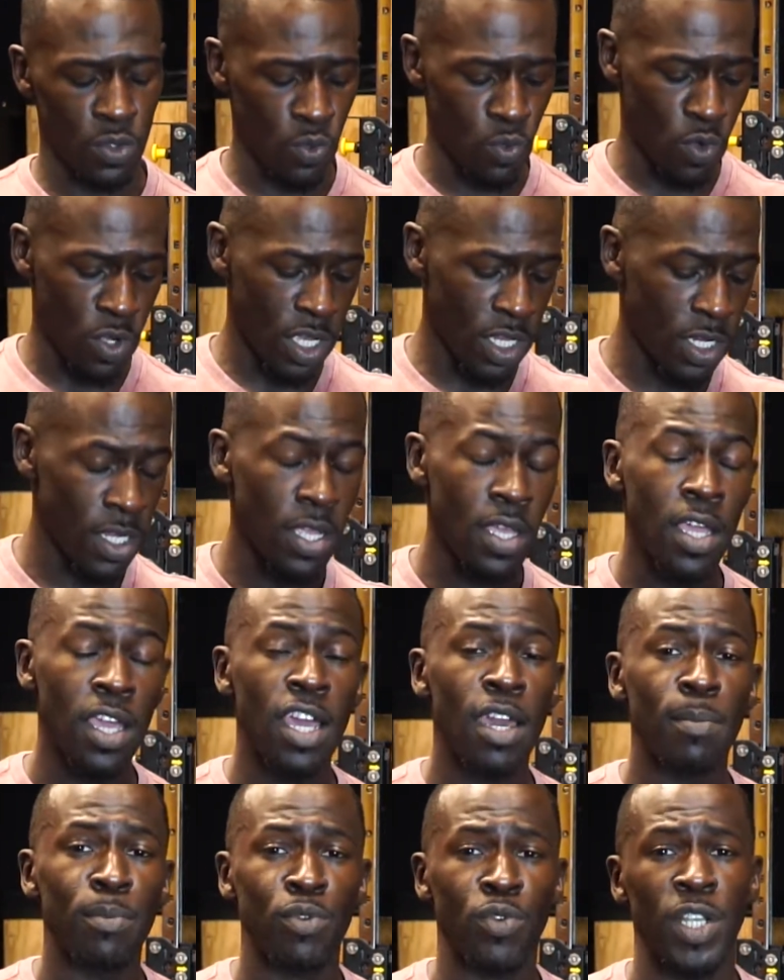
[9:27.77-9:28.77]

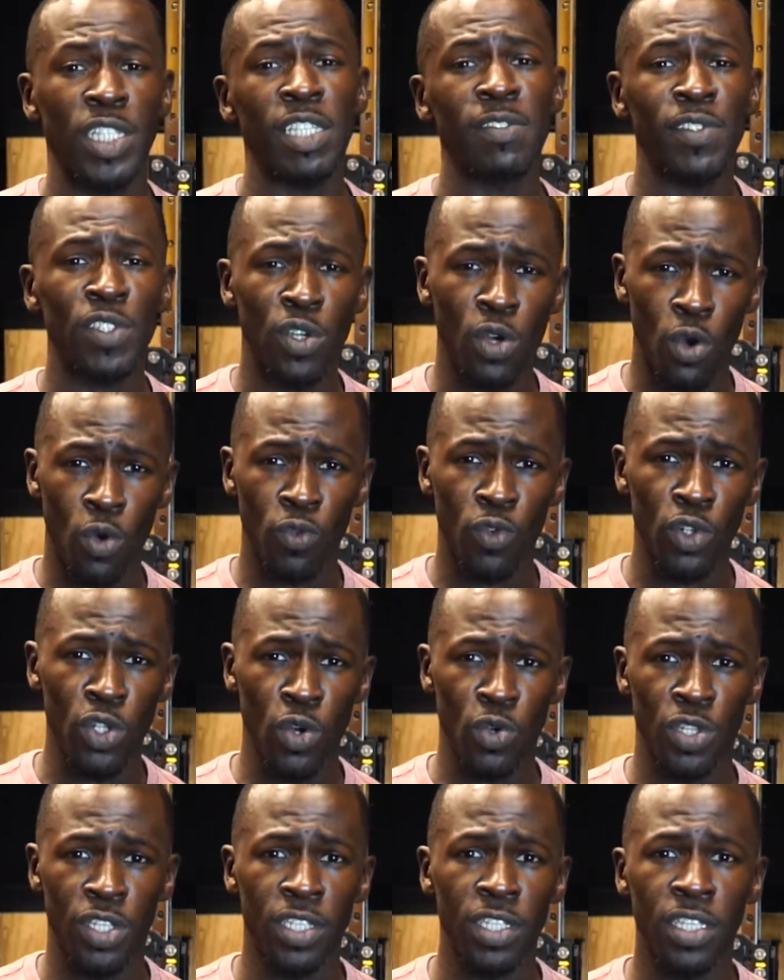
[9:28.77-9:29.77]
1, progressively
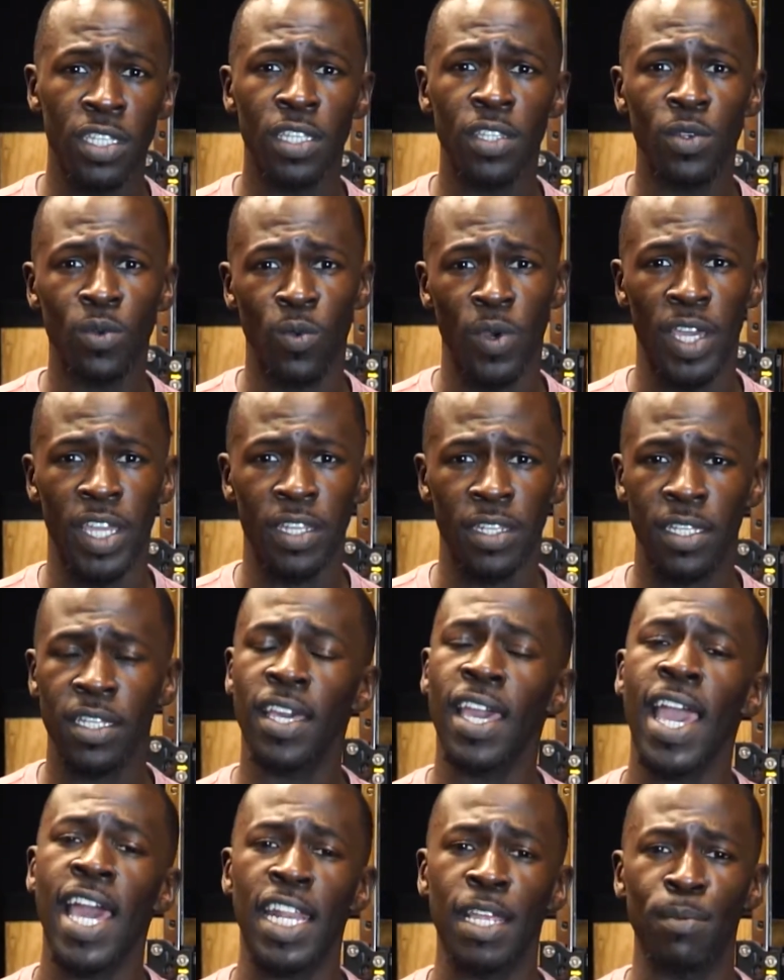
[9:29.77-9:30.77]
overloading the weight,
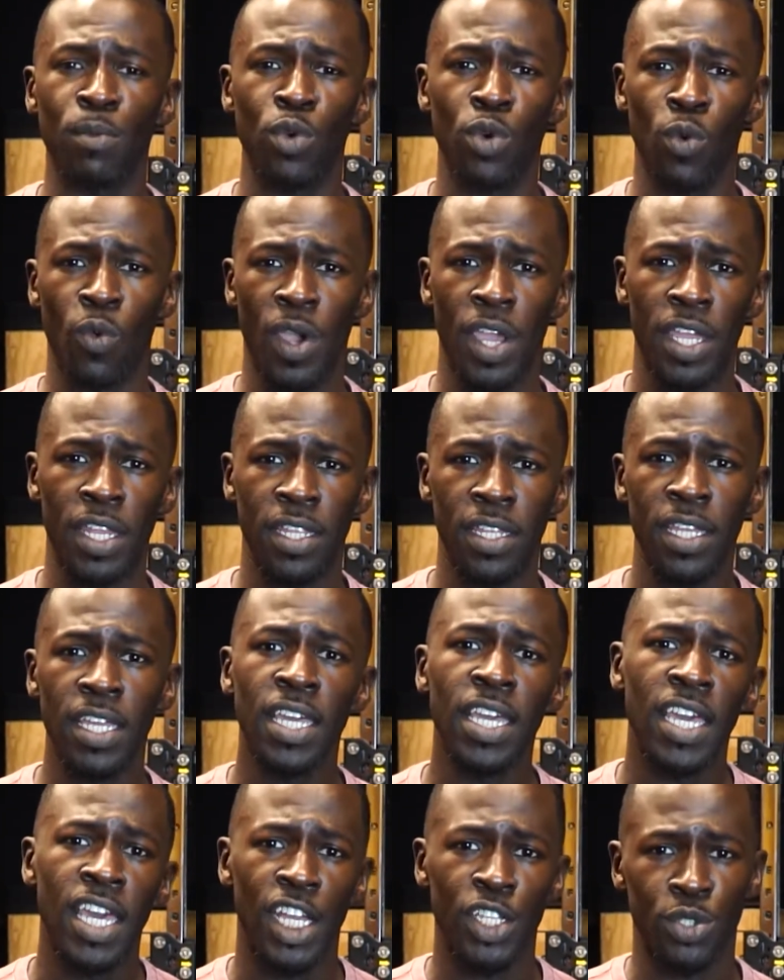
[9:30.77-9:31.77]
adding more weight
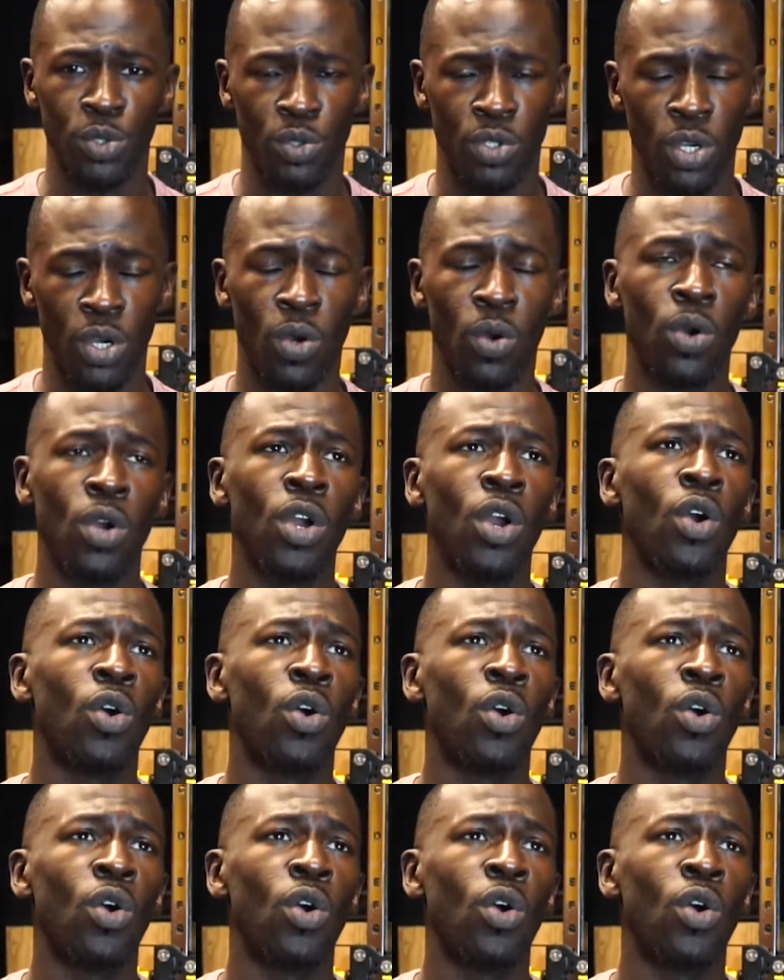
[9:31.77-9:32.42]
as you go,